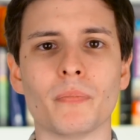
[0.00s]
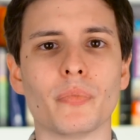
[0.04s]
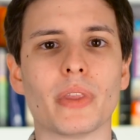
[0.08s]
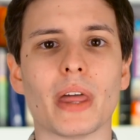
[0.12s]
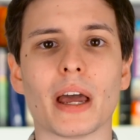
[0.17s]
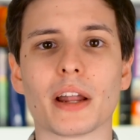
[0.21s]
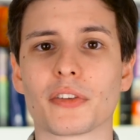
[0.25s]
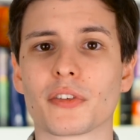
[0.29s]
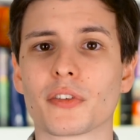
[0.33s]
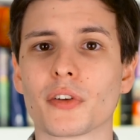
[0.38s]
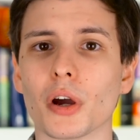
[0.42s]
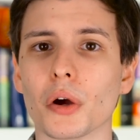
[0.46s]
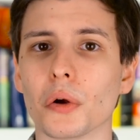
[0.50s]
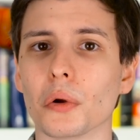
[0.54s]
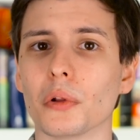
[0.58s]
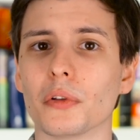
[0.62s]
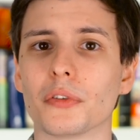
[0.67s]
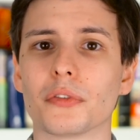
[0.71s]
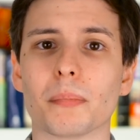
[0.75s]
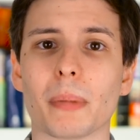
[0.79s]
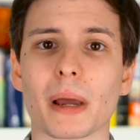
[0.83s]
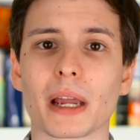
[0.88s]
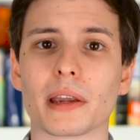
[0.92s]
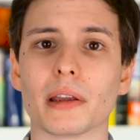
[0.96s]
That's total
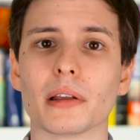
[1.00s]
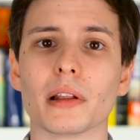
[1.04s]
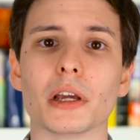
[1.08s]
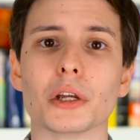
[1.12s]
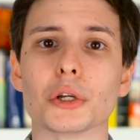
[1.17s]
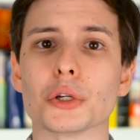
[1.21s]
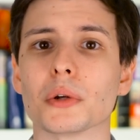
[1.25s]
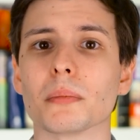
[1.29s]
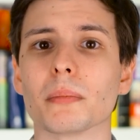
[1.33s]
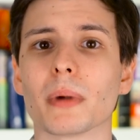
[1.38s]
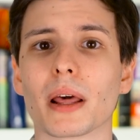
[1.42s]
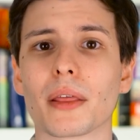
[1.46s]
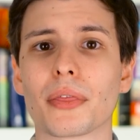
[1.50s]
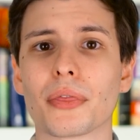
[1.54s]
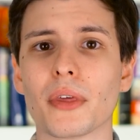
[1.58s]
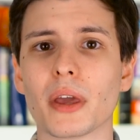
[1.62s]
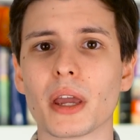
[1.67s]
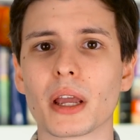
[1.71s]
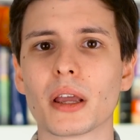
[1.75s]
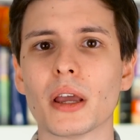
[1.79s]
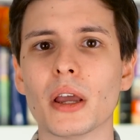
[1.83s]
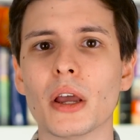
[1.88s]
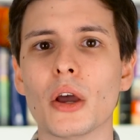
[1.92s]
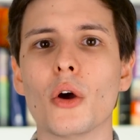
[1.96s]
speculation. But I
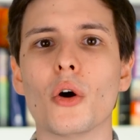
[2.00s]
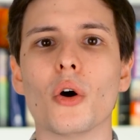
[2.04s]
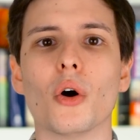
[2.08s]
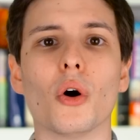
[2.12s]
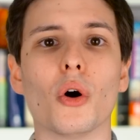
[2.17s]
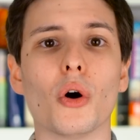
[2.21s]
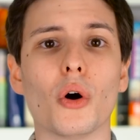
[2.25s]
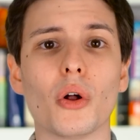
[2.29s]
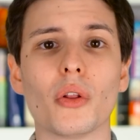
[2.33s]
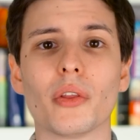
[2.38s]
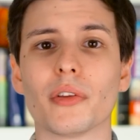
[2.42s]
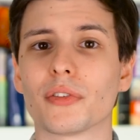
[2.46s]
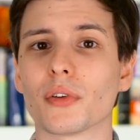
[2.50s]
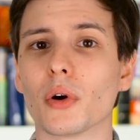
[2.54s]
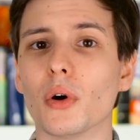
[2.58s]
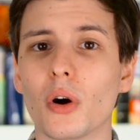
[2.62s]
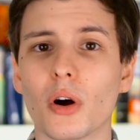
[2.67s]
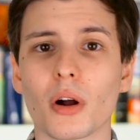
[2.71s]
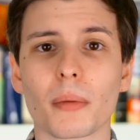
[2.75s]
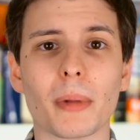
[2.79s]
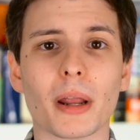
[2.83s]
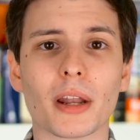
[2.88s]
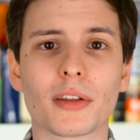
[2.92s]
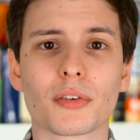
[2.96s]
think all this
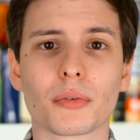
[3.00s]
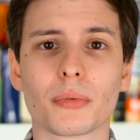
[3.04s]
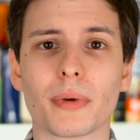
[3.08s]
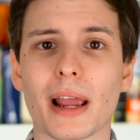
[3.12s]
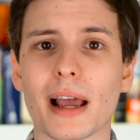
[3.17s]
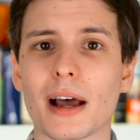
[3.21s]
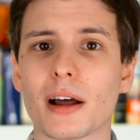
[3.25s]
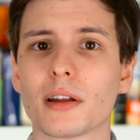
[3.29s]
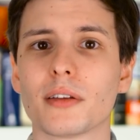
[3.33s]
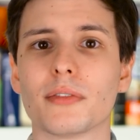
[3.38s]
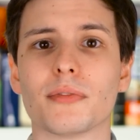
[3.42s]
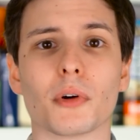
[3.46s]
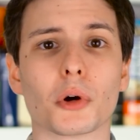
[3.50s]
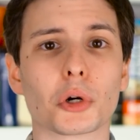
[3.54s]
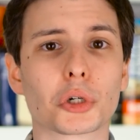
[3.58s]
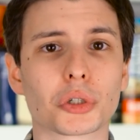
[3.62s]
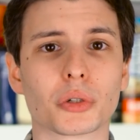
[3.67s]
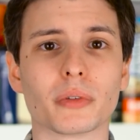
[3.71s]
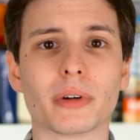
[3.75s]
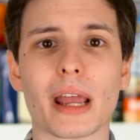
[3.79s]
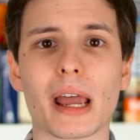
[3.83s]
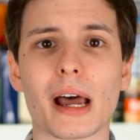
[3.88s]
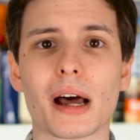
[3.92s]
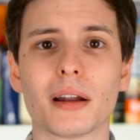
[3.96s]
augmented reality,
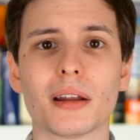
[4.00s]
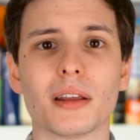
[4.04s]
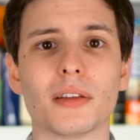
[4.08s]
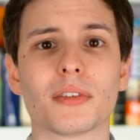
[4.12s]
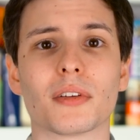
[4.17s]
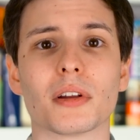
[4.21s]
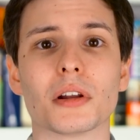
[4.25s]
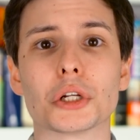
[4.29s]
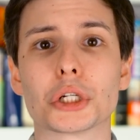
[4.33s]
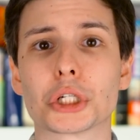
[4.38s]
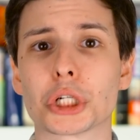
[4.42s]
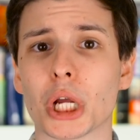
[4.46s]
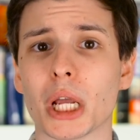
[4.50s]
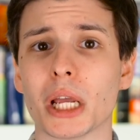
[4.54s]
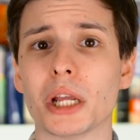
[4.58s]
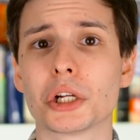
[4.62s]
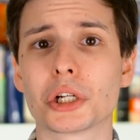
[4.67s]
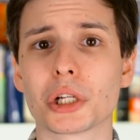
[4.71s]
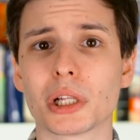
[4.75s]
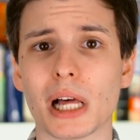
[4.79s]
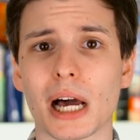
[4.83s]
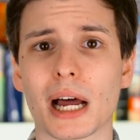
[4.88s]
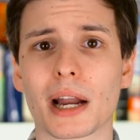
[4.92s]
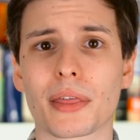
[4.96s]
virtual reality is going to
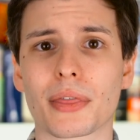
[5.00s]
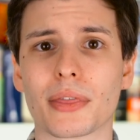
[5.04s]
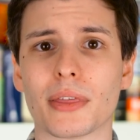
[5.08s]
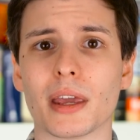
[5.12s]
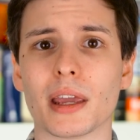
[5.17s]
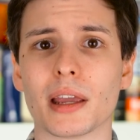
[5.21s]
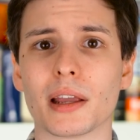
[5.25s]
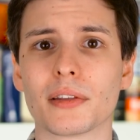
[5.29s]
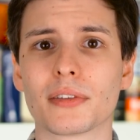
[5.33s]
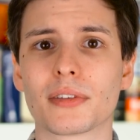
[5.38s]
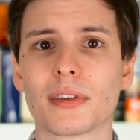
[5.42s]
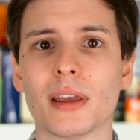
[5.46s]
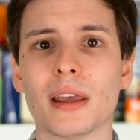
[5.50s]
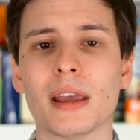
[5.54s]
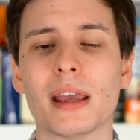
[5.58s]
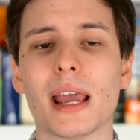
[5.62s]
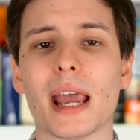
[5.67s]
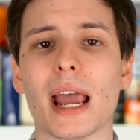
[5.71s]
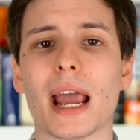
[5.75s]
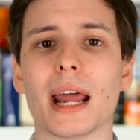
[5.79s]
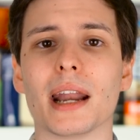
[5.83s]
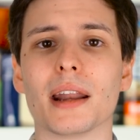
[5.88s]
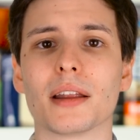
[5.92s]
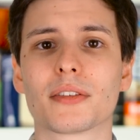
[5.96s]
change a lot of things
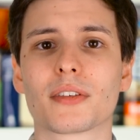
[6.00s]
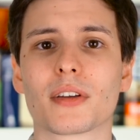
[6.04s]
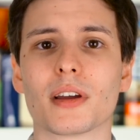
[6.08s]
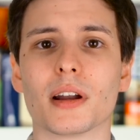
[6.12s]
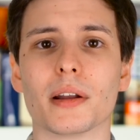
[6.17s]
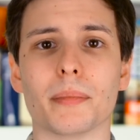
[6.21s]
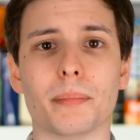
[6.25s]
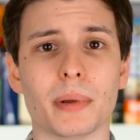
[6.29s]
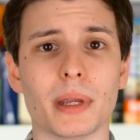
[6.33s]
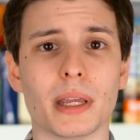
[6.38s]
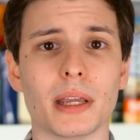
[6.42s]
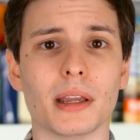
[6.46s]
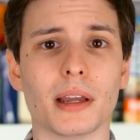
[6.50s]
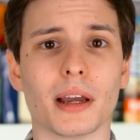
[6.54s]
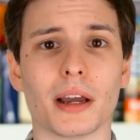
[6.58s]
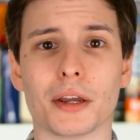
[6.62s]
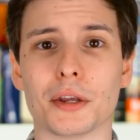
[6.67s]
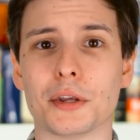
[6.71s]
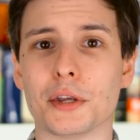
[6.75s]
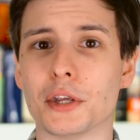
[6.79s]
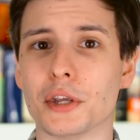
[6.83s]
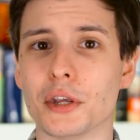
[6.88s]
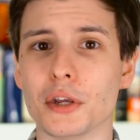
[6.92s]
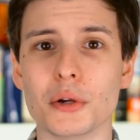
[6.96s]
and it's going to be a
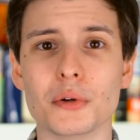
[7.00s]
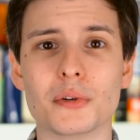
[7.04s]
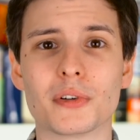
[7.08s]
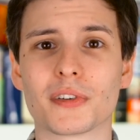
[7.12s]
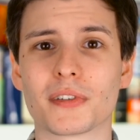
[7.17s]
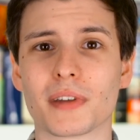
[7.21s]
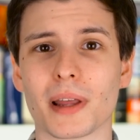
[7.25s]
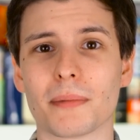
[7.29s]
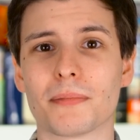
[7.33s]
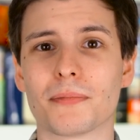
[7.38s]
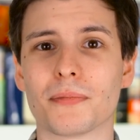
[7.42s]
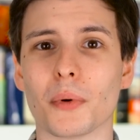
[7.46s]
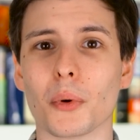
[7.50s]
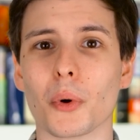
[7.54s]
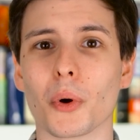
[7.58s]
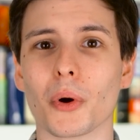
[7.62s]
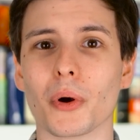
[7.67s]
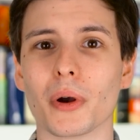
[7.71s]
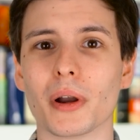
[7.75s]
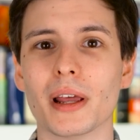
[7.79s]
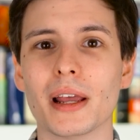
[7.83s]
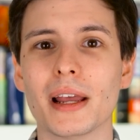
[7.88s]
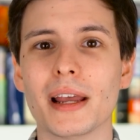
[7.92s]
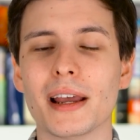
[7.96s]
huge step
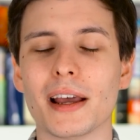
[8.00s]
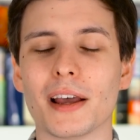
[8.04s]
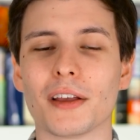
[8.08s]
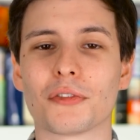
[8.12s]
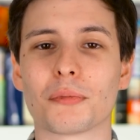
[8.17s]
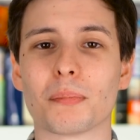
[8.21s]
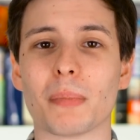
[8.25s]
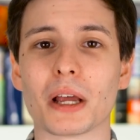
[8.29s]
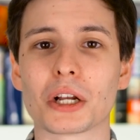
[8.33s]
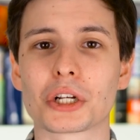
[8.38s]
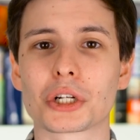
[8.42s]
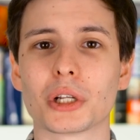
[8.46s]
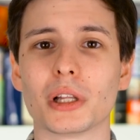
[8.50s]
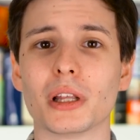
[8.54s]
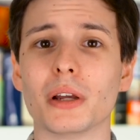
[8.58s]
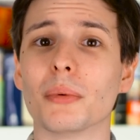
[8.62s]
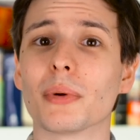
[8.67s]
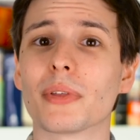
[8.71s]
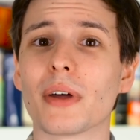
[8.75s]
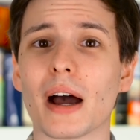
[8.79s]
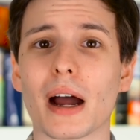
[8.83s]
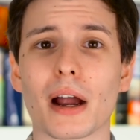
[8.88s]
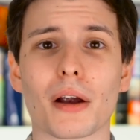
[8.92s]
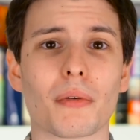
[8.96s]
forward, especially
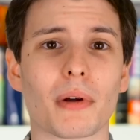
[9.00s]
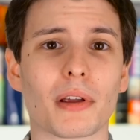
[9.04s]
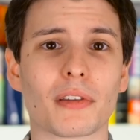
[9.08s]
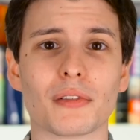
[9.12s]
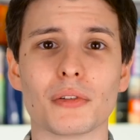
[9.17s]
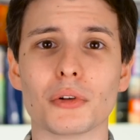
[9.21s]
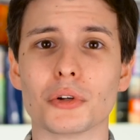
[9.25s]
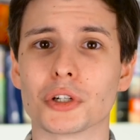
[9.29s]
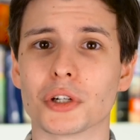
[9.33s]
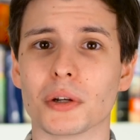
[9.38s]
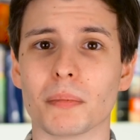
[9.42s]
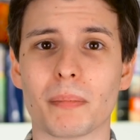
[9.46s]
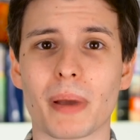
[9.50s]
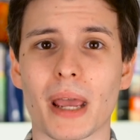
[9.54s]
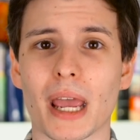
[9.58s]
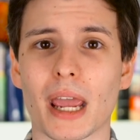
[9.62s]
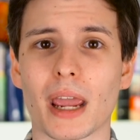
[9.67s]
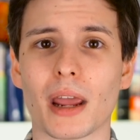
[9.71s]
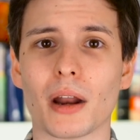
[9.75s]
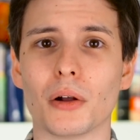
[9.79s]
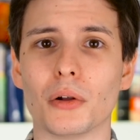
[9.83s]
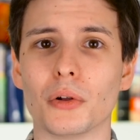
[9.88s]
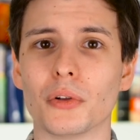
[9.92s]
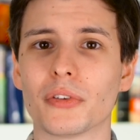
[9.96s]
with high resolution
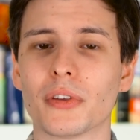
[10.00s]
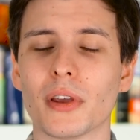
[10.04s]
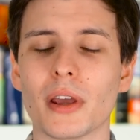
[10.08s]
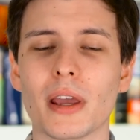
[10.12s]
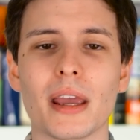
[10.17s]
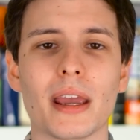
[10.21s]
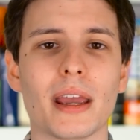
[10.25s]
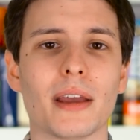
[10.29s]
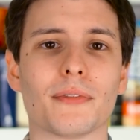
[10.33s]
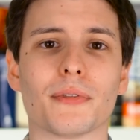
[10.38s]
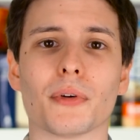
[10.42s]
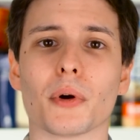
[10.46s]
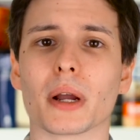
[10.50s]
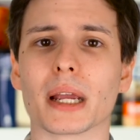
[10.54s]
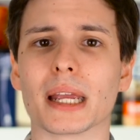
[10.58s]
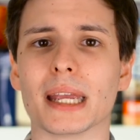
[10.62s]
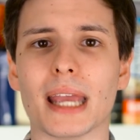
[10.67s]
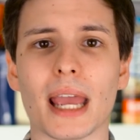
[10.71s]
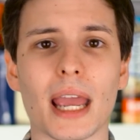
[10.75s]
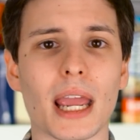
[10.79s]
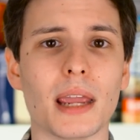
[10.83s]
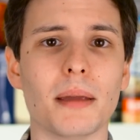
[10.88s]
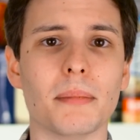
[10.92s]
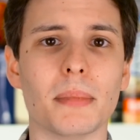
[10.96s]
panels for
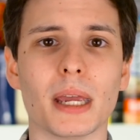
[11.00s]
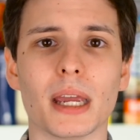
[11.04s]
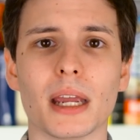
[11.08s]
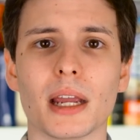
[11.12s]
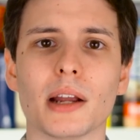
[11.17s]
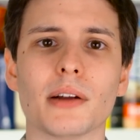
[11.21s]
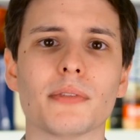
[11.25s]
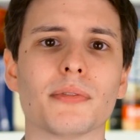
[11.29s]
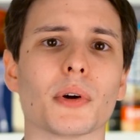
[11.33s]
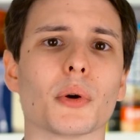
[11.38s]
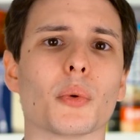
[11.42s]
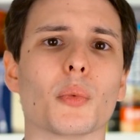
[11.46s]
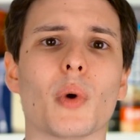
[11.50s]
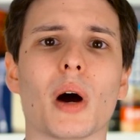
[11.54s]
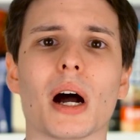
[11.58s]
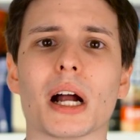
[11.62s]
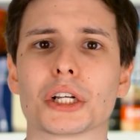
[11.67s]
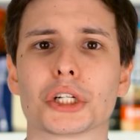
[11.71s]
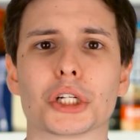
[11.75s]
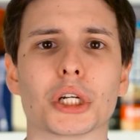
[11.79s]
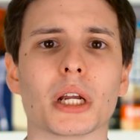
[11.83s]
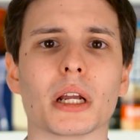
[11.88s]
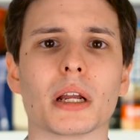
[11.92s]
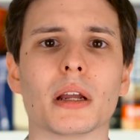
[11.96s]
gaming, for
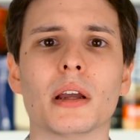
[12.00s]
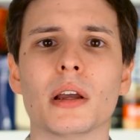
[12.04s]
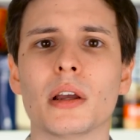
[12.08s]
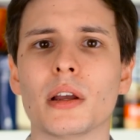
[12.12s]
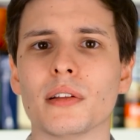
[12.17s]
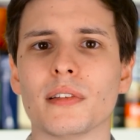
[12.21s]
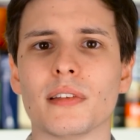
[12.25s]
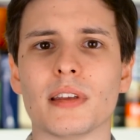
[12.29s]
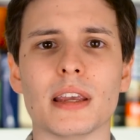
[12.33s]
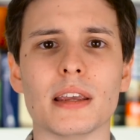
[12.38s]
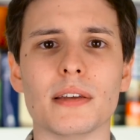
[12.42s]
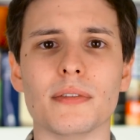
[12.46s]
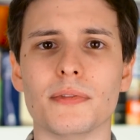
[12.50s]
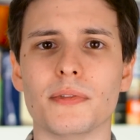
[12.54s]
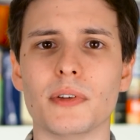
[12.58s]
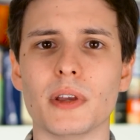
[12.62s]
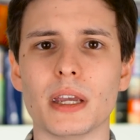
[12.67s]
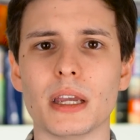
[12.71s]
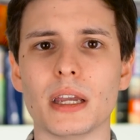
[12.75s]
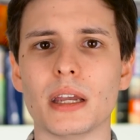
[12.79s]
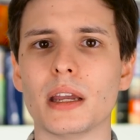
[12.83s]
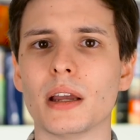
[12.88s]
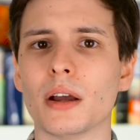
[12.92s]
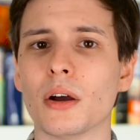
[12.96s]
watching
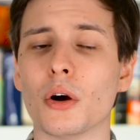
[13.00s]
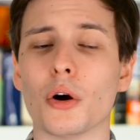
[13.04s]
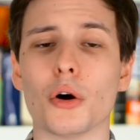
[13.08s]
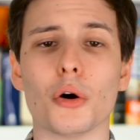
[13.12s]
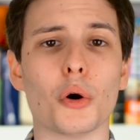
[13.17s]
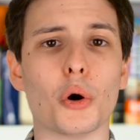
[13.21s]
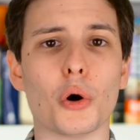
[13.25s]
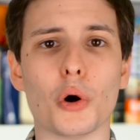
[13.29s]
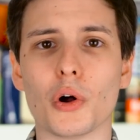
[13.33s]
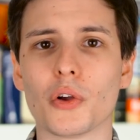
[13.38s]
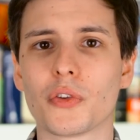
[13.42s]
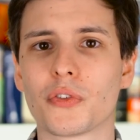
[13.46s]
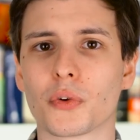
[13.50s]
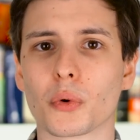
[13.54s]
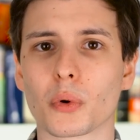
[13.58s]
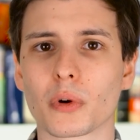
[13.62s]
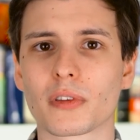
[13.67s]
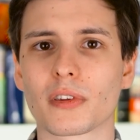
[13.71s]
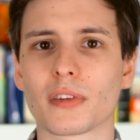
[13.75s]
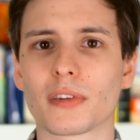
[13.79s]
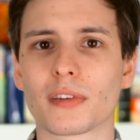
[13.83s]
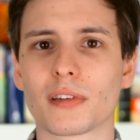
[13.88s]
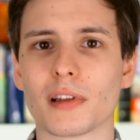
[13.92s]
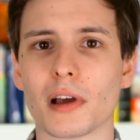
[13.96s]
TV, all
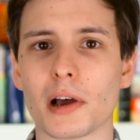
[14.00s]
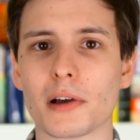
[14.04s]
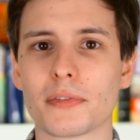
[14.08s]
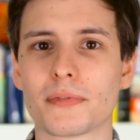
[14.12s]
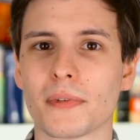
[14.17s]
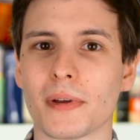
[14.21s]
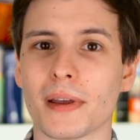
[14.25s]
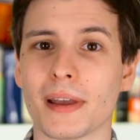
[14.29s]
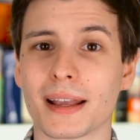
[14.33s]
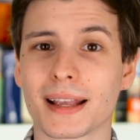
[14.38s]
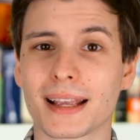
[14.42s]
sorts of stuff.